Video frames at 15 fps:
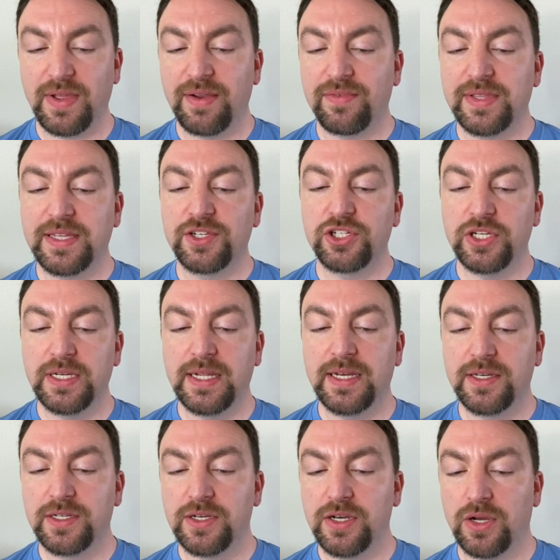everything she
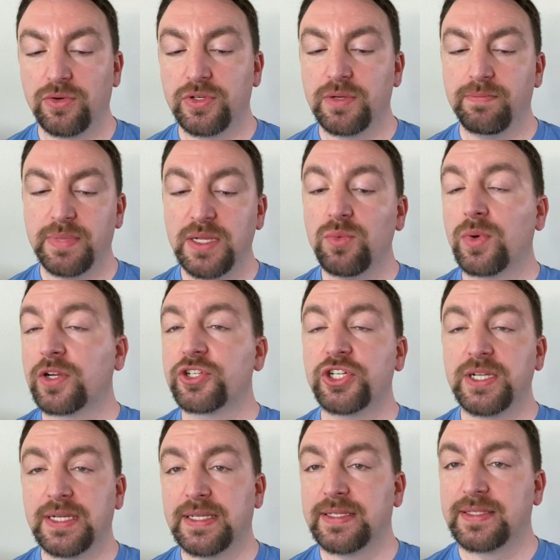needed to know to be where she
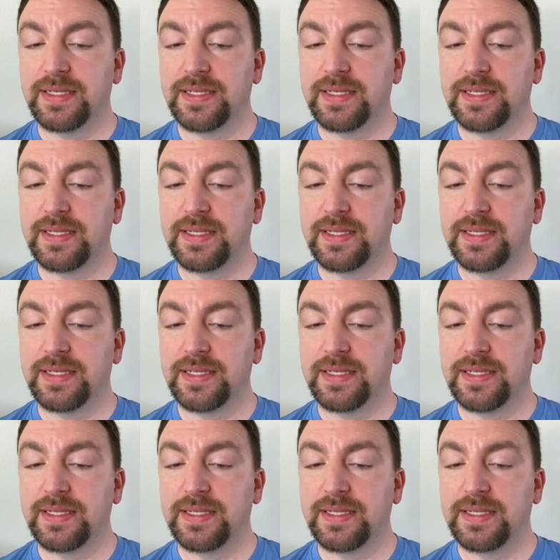is